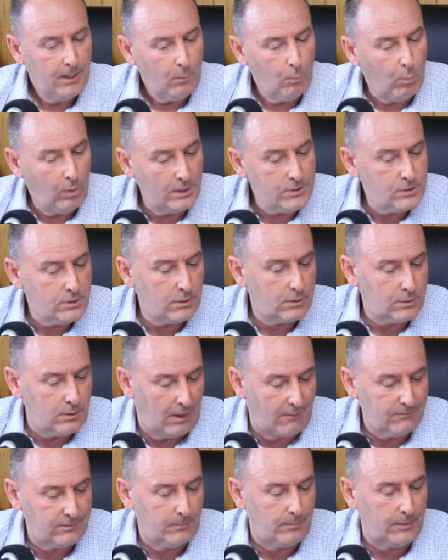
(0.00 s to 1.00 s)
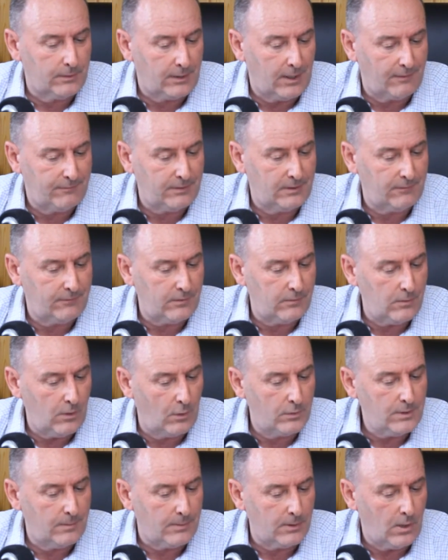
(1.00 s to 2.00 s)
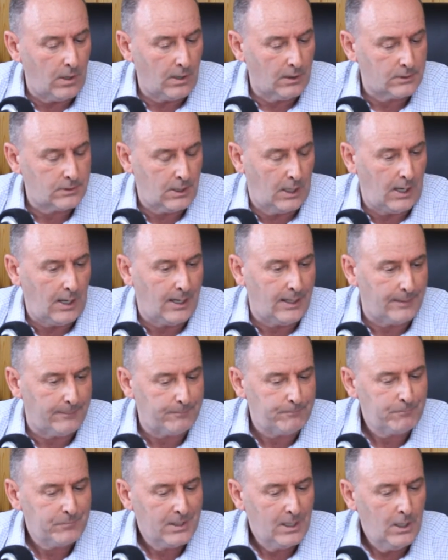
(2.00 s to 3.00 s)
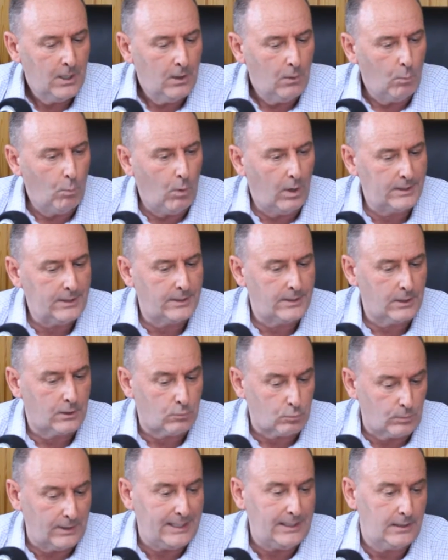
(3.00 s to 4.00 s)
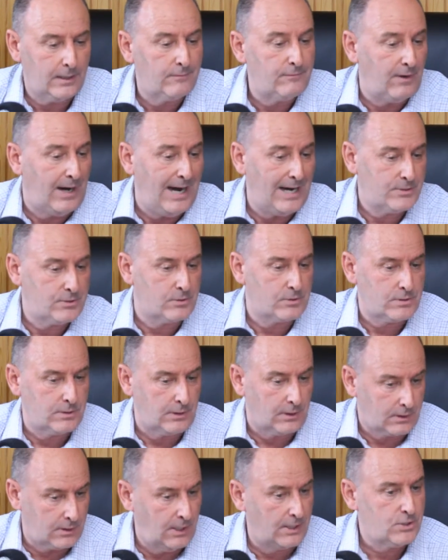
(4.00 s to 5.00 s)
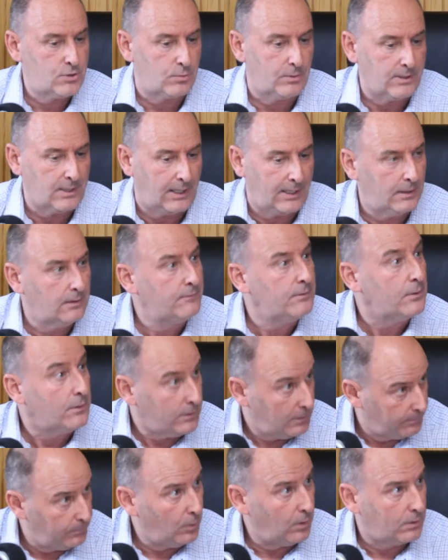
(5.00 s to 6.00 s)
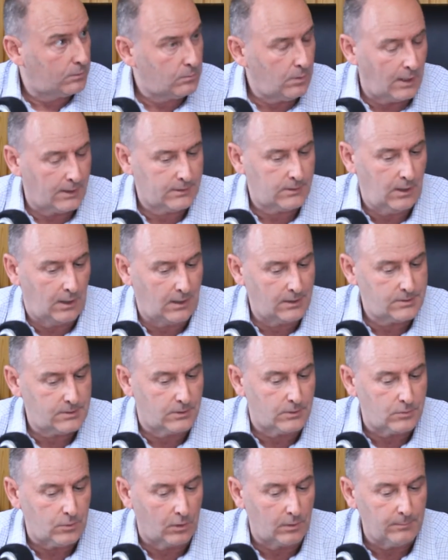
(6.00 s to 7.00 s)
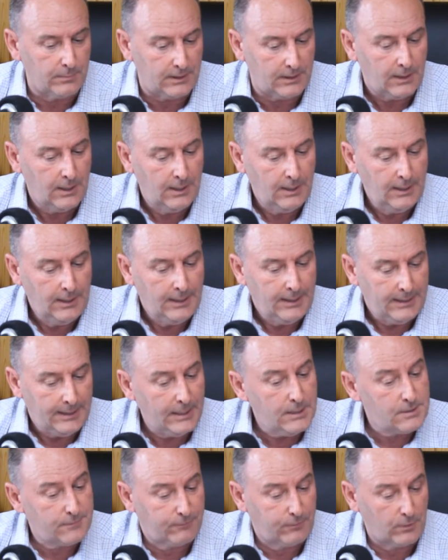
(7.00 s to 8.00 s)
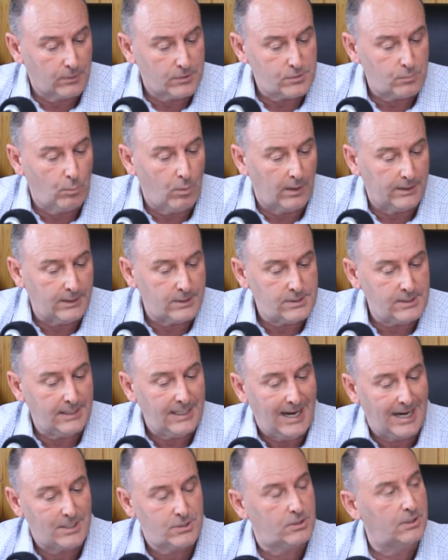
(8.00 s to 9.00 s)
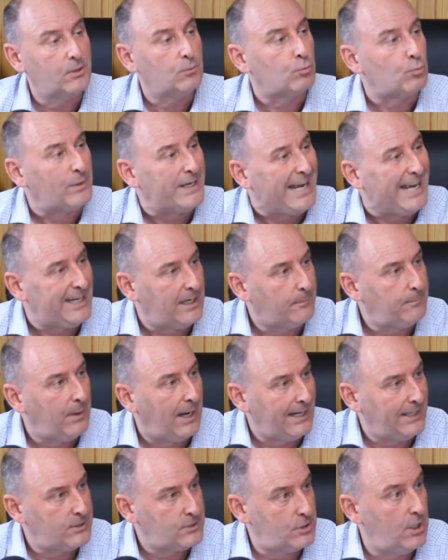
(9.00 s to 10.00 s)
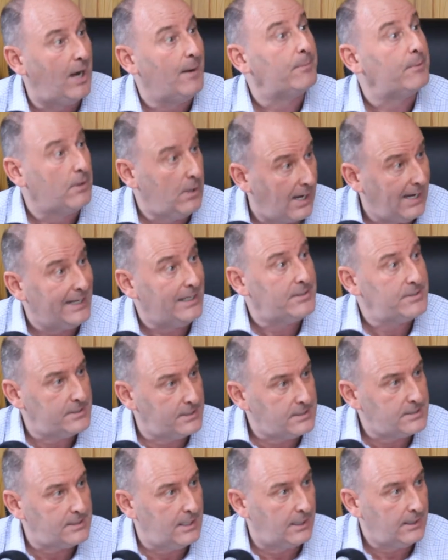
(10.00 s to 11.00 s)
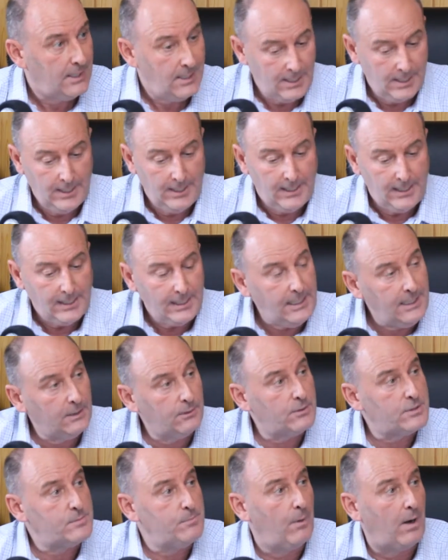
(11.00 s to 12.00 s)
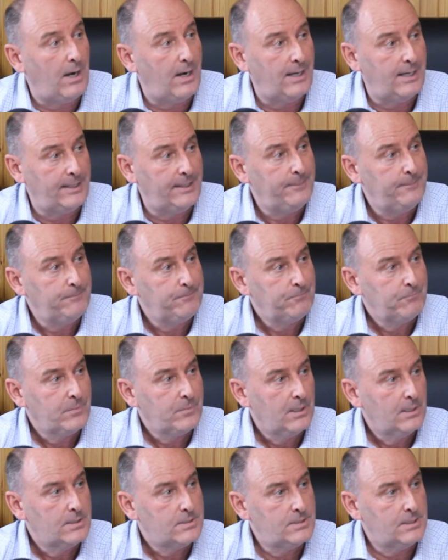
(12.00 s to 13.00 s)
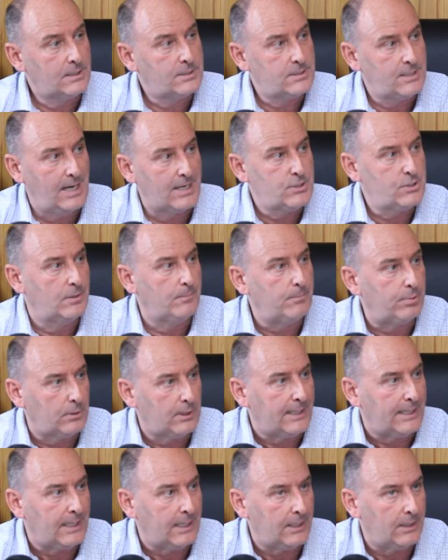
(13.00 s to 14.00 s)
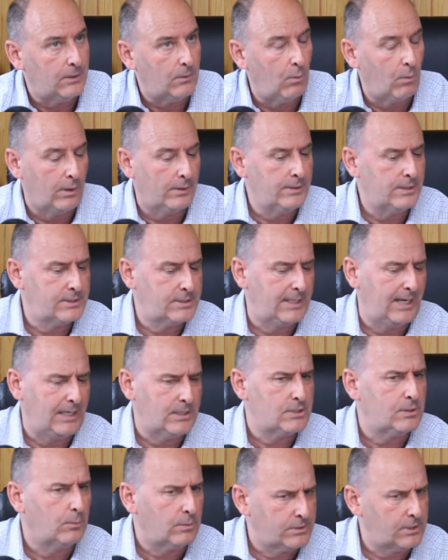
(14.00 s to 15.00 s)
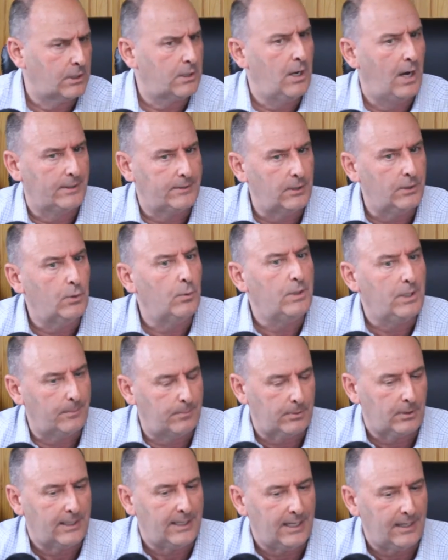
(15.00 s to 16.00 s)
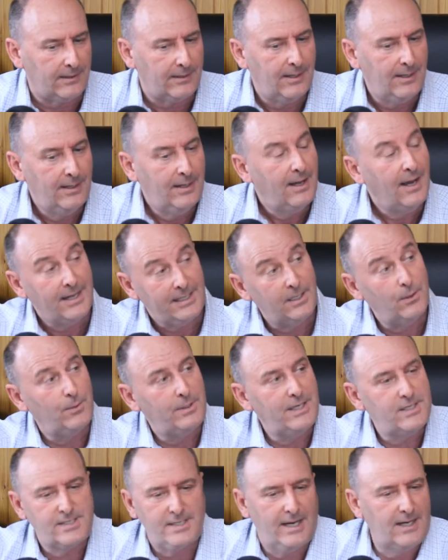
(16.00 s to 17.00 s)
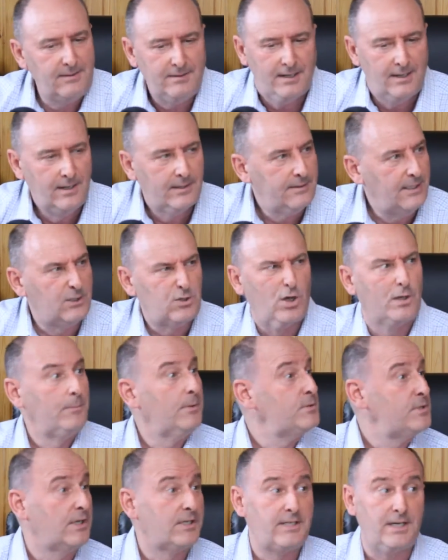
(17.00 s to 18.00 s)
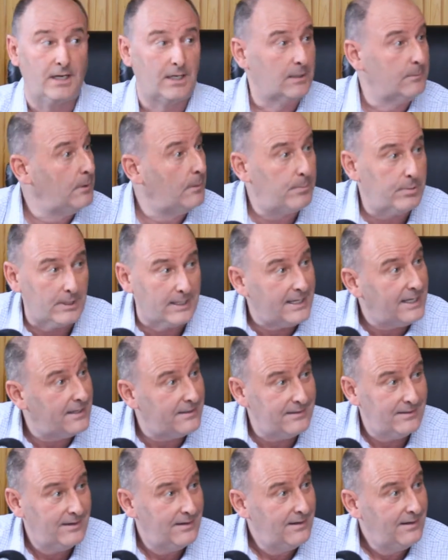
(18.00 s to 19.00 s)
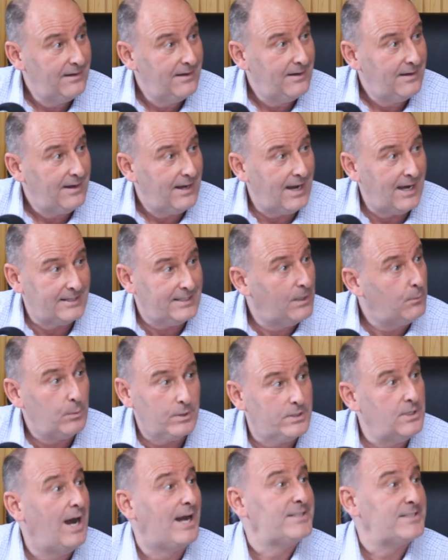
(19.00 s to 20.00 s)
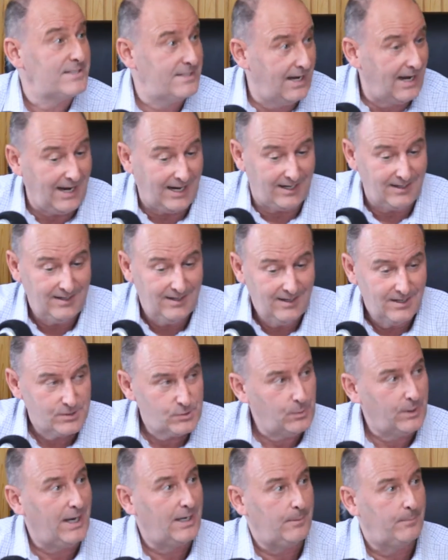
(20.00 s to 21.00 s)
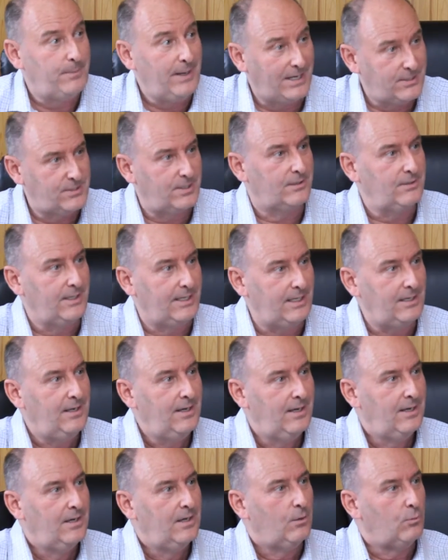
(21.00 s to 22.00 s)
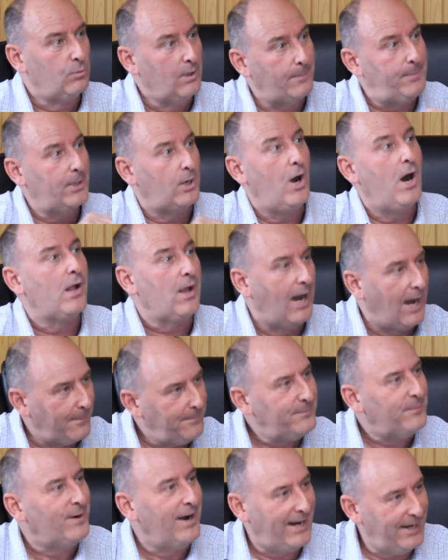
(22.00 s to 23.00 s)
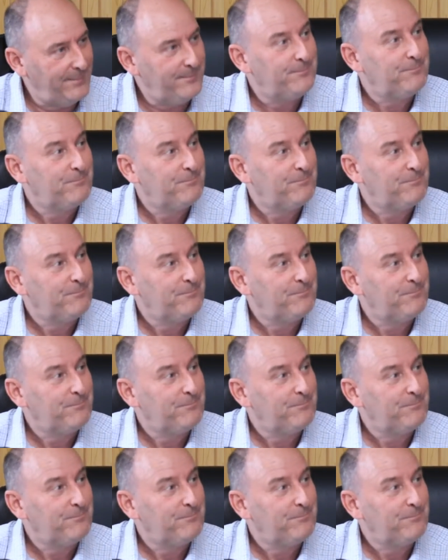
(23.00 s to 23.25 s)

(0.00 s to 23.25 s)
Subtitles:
Once you're comfortable enough, and if you've known them a long time, one of the great advisors in the country that I interviewed in the book, Ron Carson, told me his first one is he actually ran it by his top clients. He said, here's my succession plan, or in this case, it was a continuity plan. And you know what he said? They told him it was a terrible plan and they would not stay. So he had to basically rip it all up, right?